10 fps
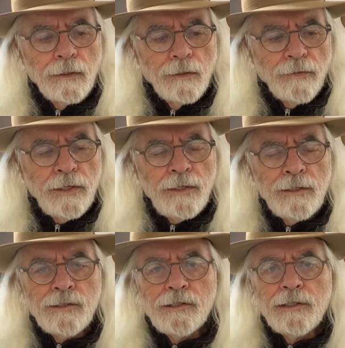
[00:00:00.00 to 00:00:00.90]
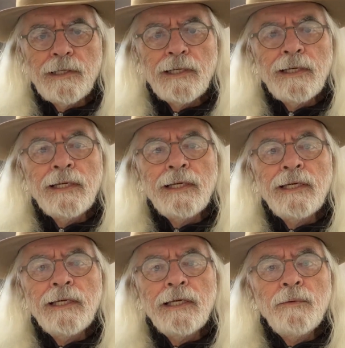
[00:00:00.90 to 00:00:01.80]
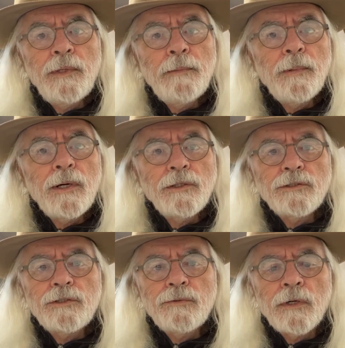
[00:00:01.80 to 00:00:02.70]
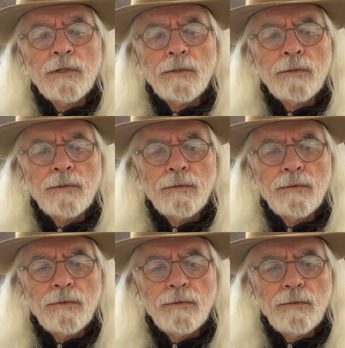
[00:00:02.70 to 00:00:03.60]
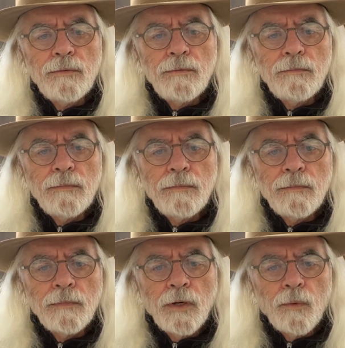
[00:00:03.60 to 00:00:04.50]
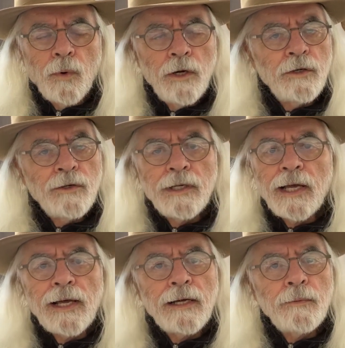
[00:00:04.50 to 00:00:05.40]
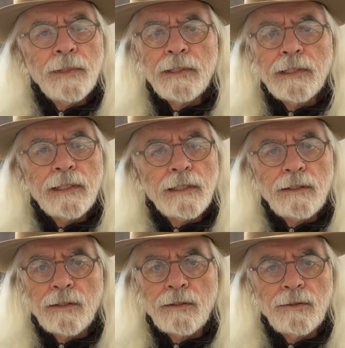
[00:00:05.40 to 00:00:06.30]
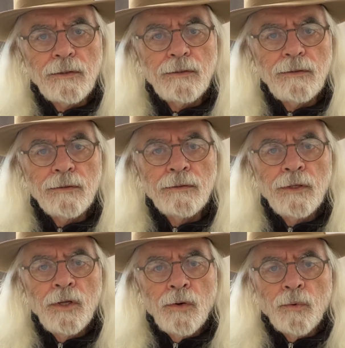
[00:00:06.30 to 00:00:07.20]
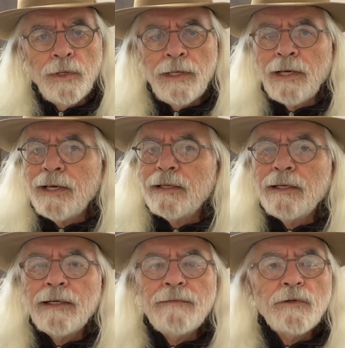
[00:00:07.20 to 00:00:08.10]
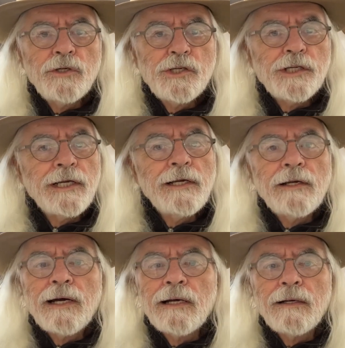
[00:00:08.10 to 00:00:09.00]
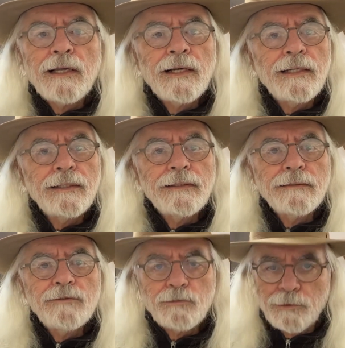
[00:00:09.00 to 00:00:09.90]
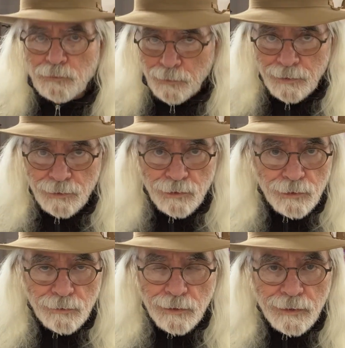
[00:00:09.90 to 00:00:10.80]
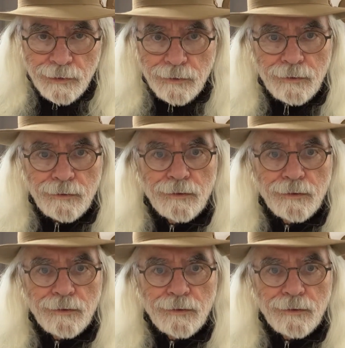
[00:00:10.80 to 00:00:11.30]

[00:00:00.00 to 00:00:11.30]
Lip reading: There's the day we brought you home, wondering how we'd get along. We had never shared our lives with one so dear.